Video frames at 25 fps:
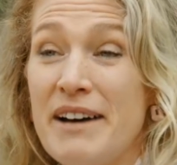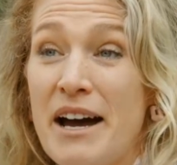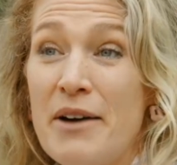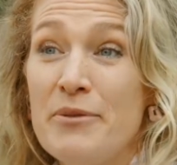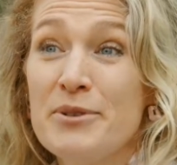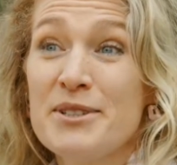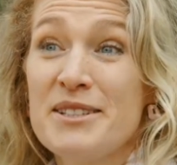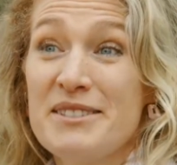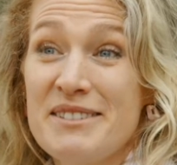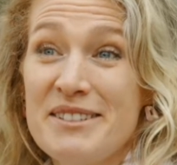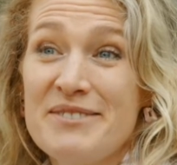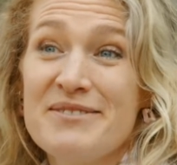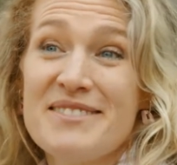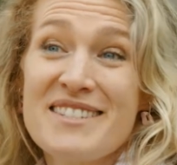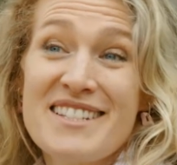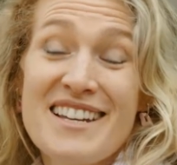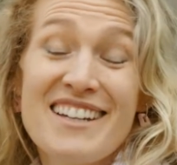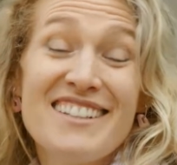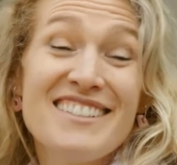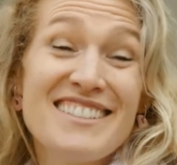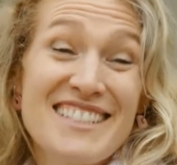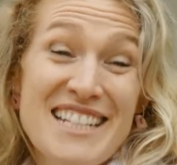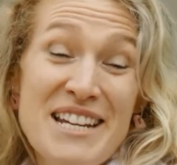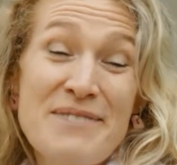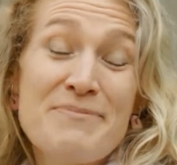I would even say, a
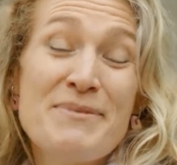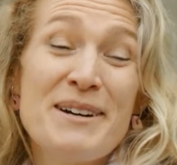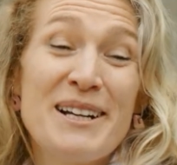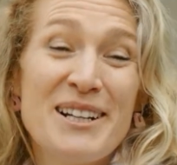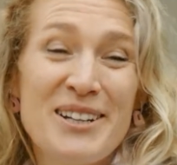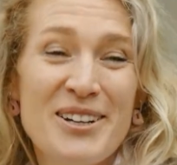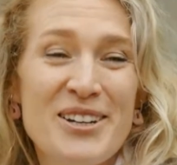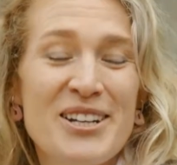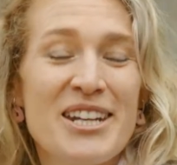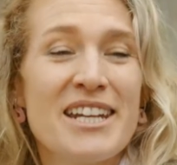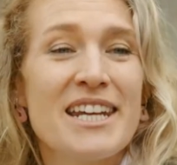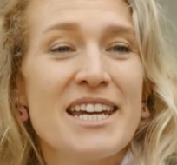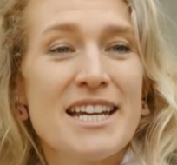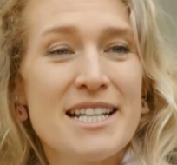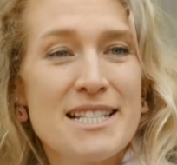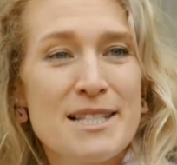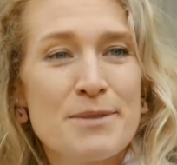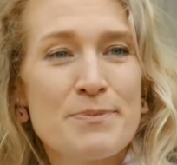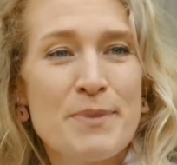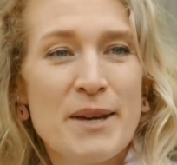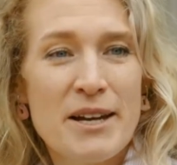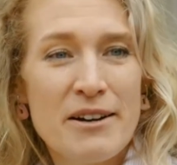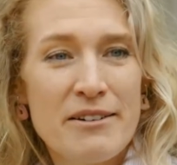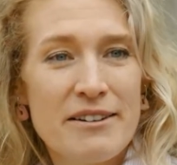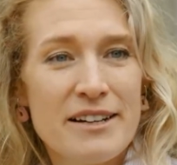deeper learning
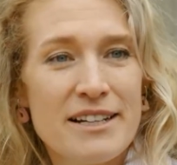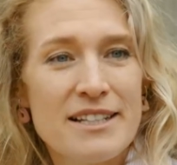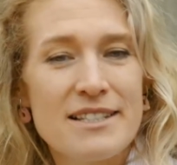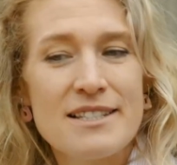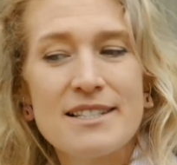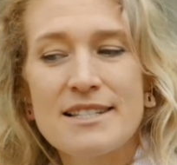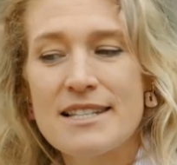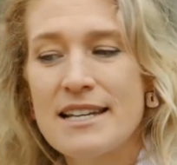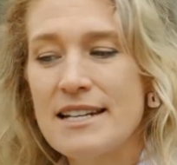experience.